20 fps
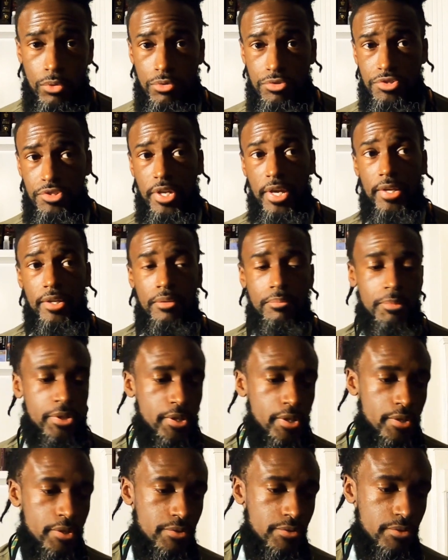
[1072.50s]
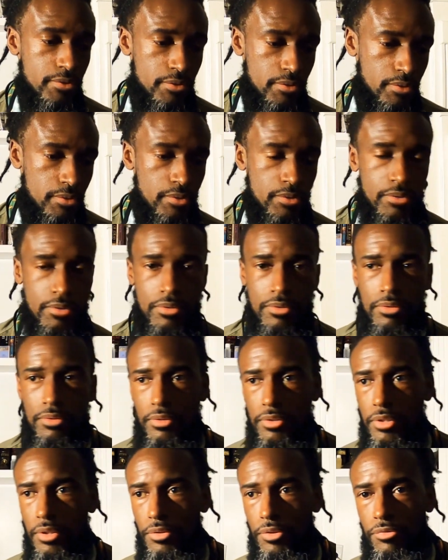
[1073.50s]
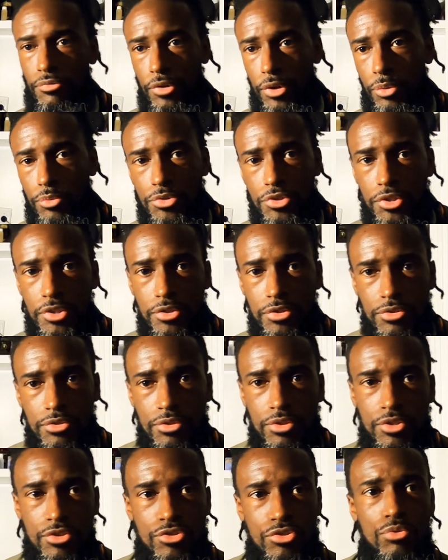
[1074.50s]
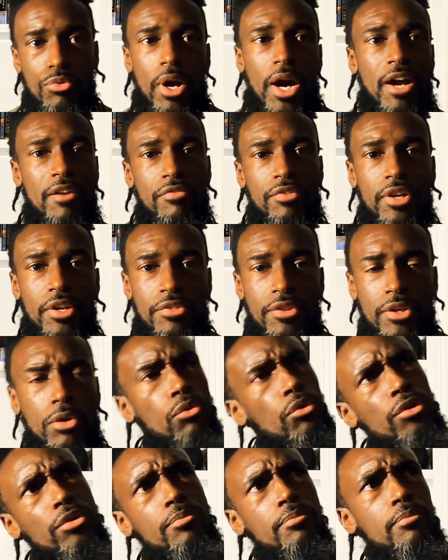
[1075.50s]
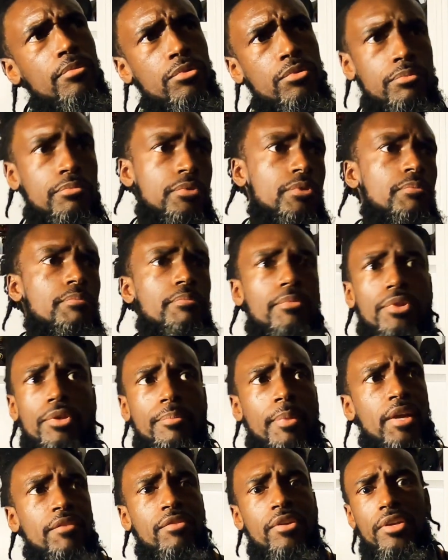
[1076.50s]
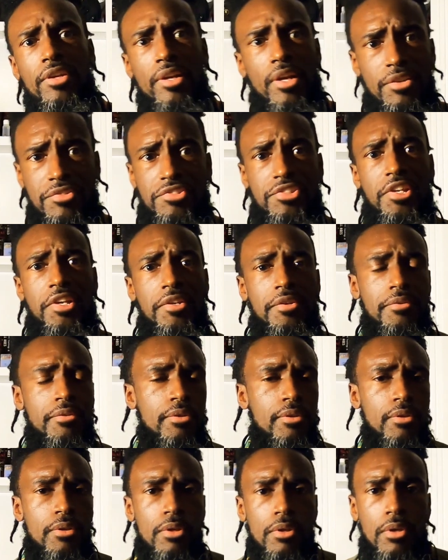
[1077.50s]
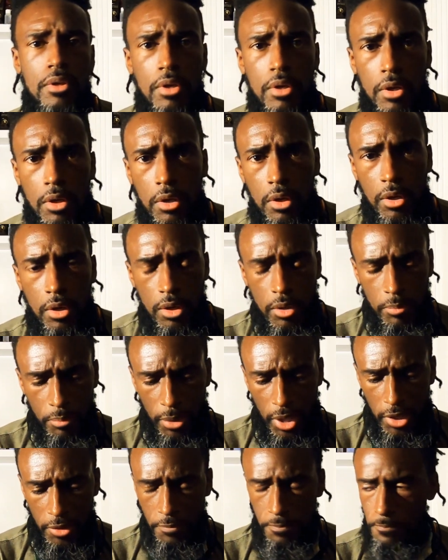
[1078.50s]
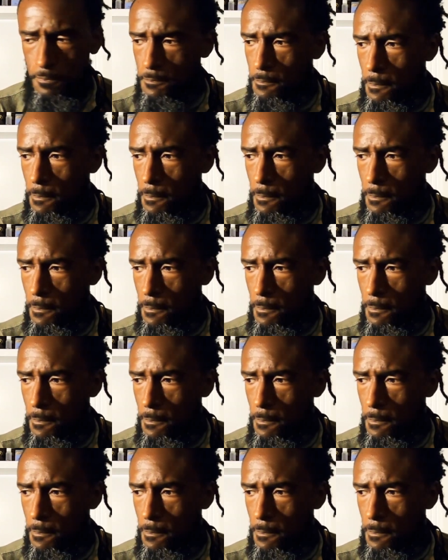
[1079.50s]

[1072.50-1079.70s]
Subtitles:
or standing because, the frequency is too high for that thing. Or you may be in a sin. But